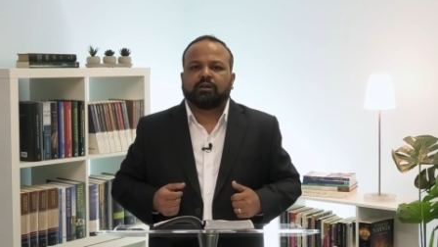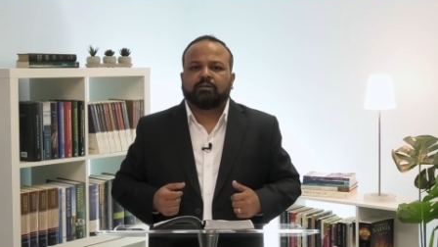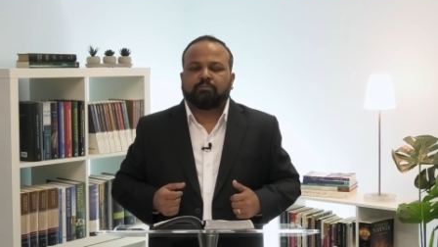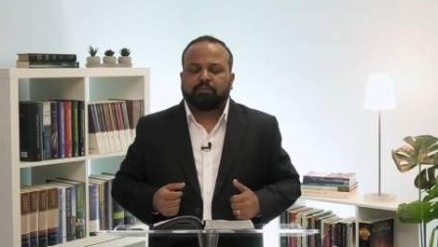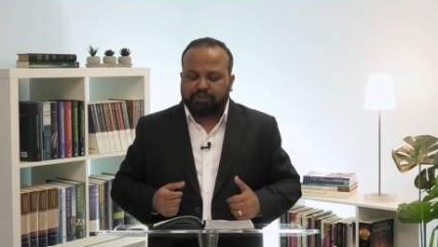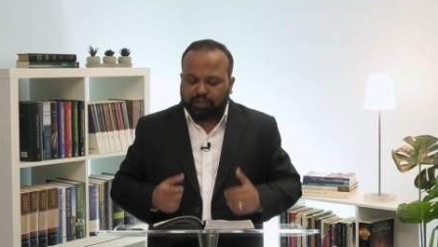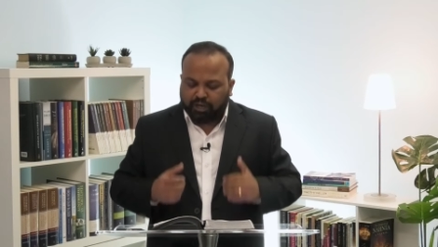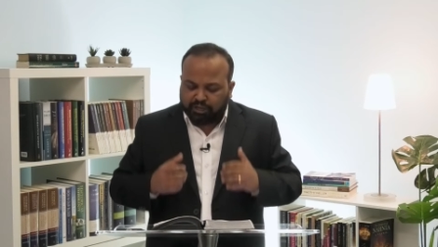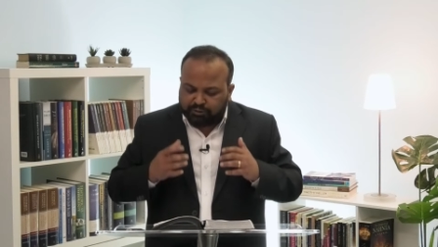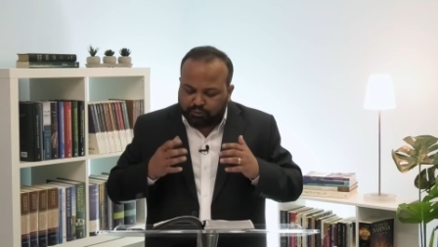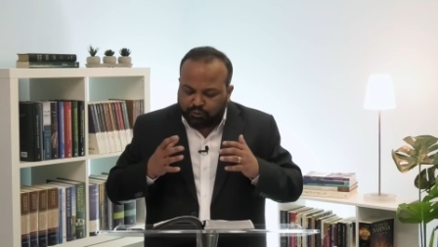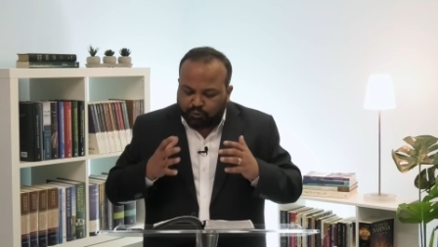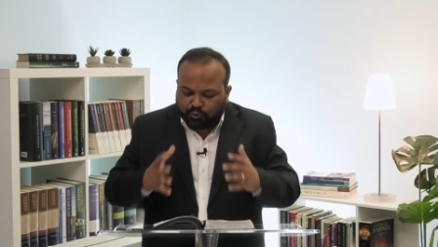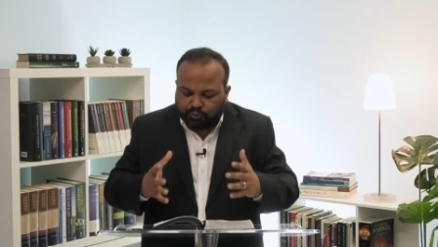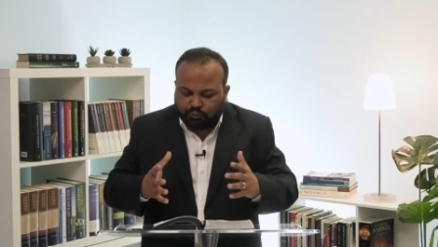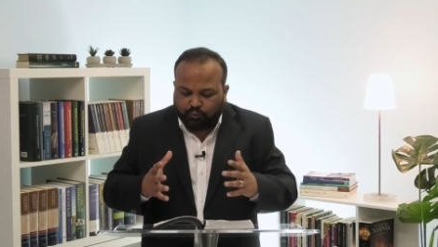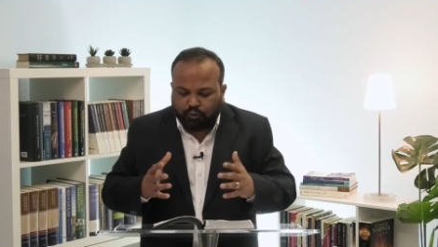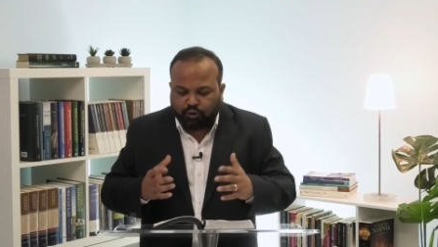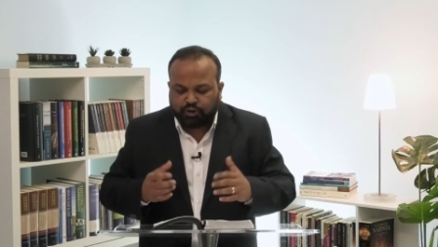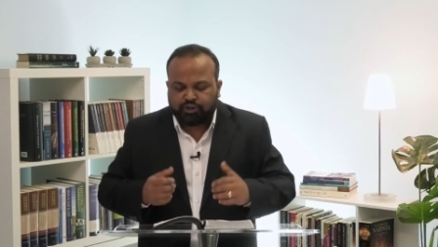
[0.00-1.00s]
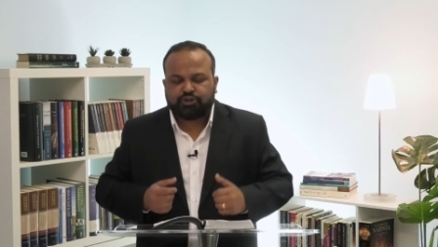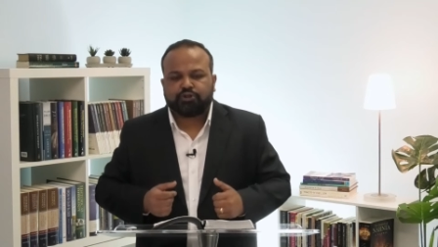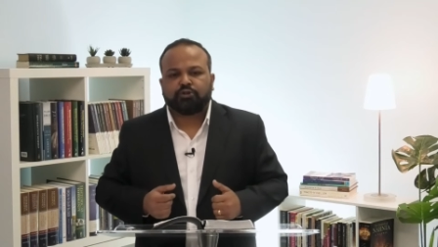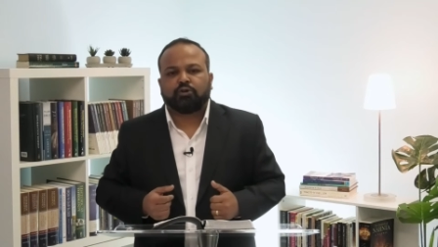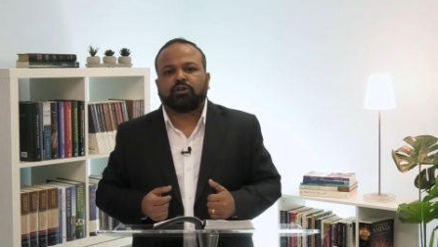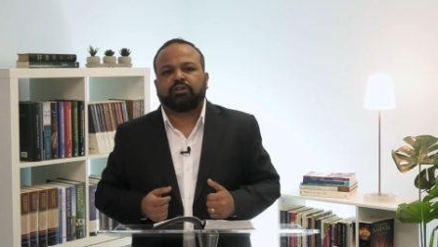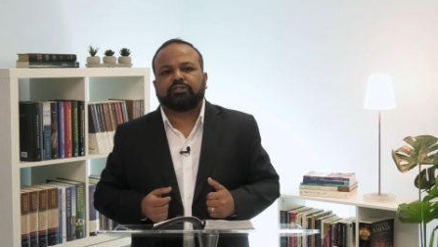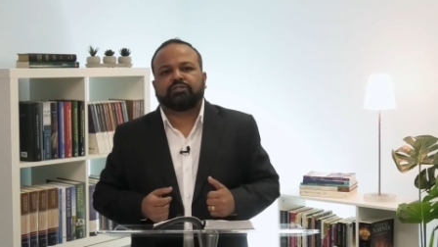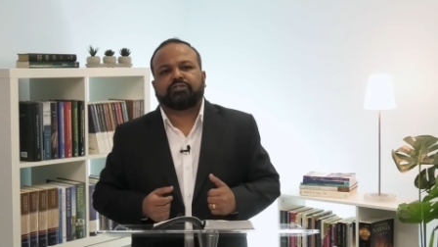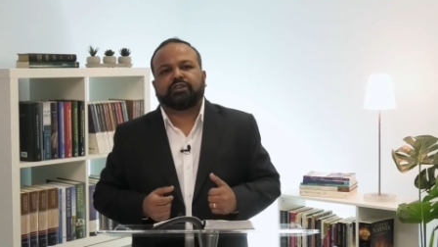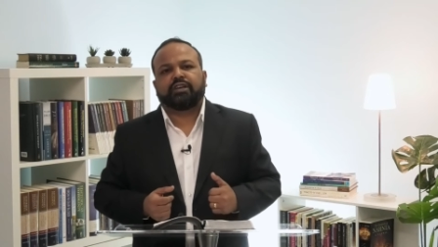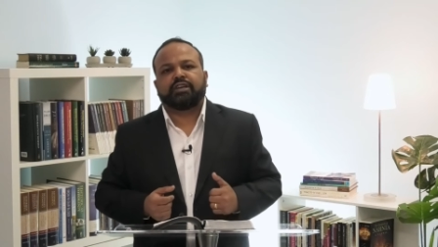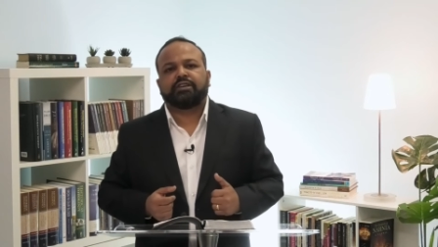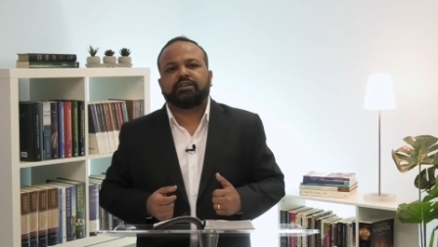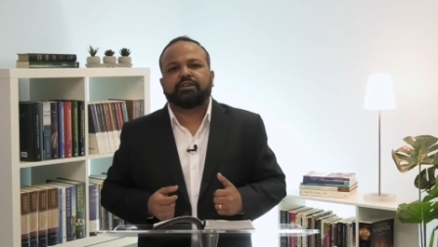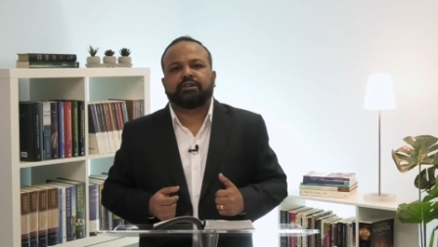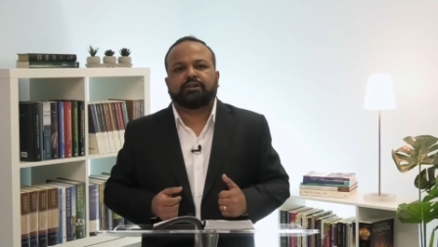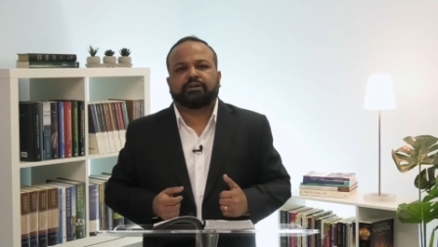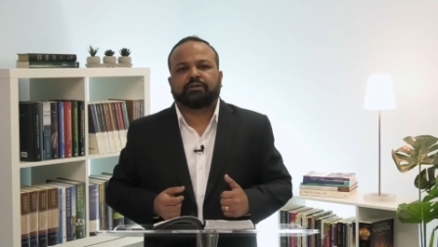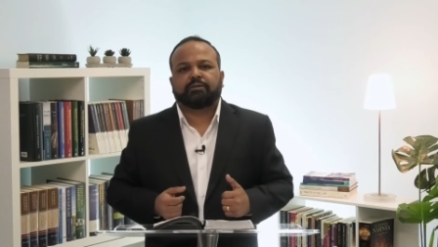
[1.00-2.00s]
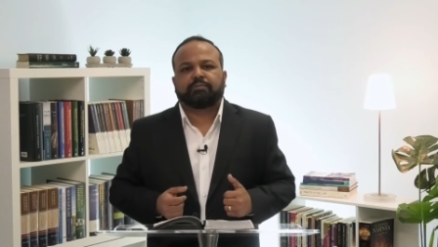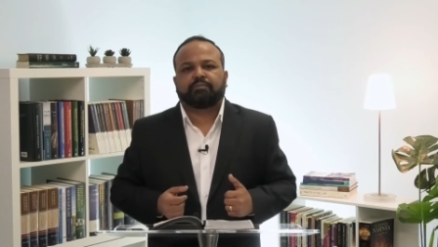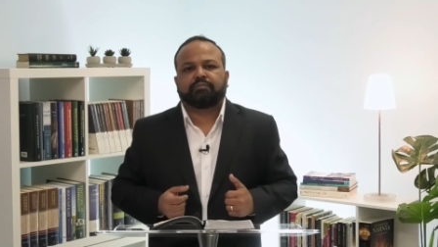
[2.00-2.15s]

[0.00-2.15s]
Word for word: But that is not what John is saying here.